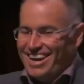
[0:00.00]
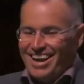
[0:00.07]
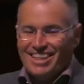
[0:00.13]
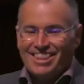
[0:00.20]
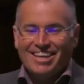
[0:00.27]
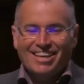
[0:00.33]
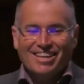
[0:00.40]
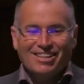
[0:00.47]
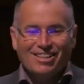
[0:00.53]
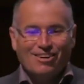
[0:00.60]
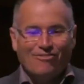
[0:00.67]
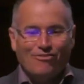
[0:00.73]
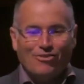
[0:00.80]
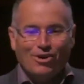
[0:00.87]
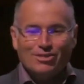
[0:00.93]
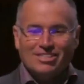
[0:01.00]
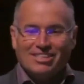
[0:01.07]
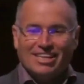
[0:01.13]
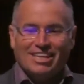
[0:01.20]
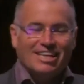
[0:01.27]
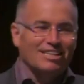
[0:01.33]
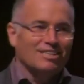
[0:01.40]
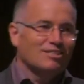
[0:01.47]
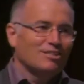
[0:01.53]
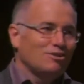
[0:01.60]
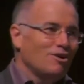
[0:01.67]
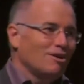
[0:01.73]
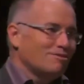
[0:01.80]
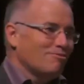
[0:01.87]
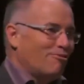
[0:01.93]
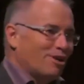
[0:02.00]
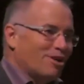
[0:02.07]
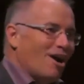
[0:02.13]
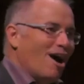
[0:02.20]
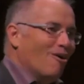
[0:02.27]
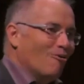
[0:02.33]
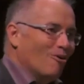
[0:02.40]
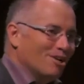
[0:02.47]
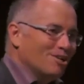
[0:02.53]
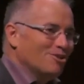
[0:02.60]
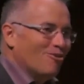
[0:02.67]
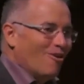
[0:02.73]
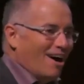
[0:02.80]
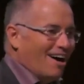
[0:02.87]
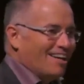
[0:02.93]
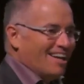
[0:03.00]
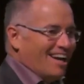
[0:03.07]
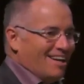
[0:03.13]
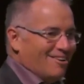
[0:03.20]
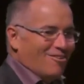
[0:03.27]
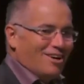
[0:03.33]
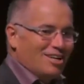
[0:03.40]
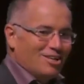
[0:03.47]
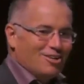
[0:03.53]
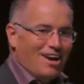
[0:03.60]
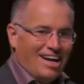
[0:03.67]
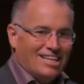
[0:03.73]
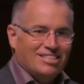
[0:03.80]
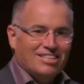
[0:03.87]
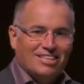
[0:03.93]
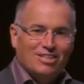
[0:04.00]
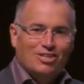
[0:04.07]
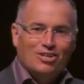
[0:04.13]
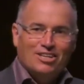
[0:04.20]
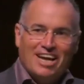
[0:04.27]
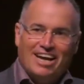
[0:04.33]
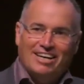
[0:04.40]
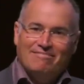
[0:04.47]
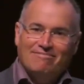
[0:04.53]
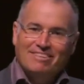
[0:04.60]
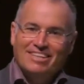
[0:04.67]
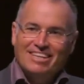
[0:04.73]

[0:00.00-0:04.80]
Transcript: I think the first thing is you have to figure out what you want and what you're actually good at.